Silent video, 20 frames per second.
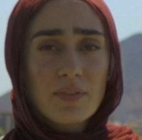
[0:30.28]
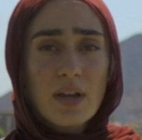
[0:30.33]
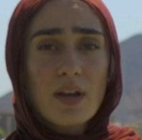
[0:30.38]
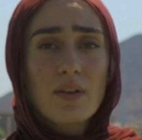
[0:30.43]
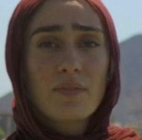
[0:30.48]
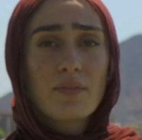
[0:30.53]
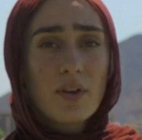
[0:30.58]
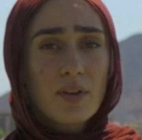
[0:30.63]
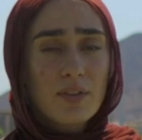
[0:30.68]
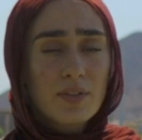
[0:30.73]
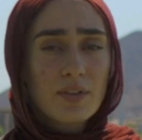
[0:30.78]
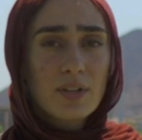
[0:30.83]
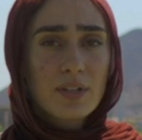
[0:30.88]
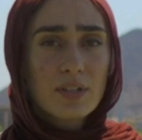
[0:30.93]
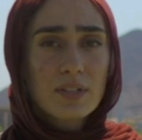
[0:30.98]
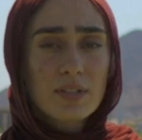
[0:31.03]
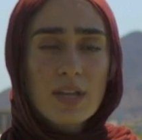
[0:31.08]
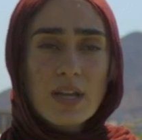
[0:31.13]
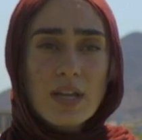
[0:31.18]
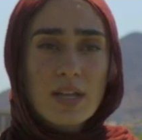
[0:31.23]
of
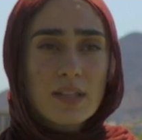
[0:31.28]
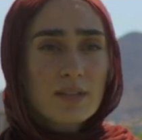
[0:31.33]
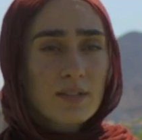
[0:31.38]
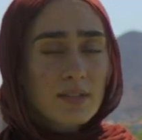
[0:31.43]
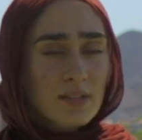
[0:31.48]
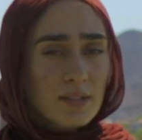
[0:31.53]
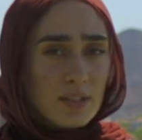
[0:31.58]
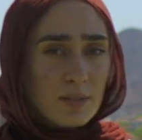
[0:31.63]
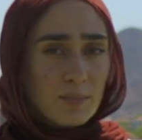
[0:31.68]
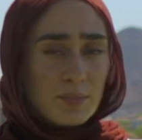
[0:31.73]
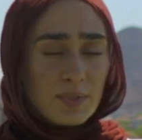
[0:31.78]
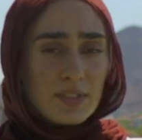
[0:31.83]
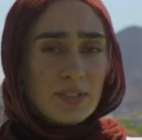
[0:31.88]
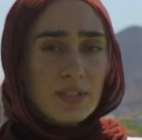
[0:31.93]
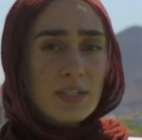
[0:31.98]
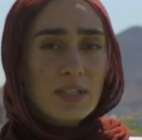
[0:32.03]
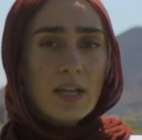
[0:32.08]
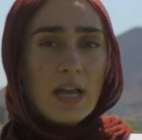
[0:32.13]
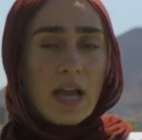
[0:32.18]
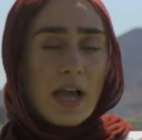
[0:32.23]
others, literally
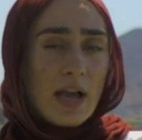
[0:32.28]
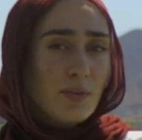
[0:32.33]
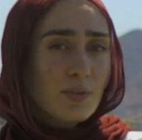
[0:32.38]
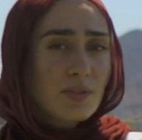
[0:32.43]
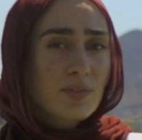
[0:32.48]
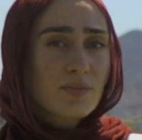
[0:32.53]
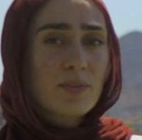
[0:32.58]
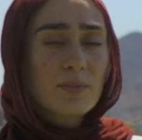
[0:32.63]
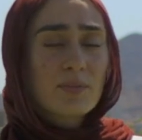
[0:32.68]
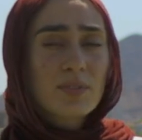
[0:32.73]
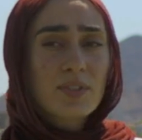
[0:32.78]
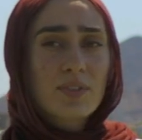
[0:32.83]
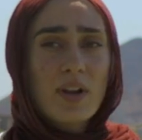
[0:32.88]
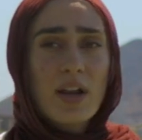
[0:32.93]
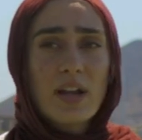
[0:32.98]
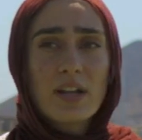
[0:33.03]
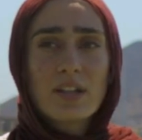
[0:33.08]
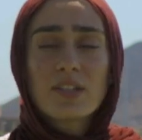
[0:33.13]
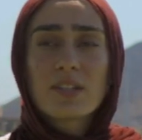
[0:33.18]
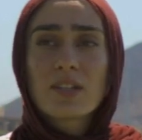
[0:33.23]
building a house from
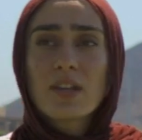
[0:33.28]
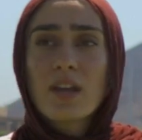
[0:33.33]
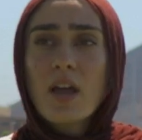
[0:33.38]
scratch.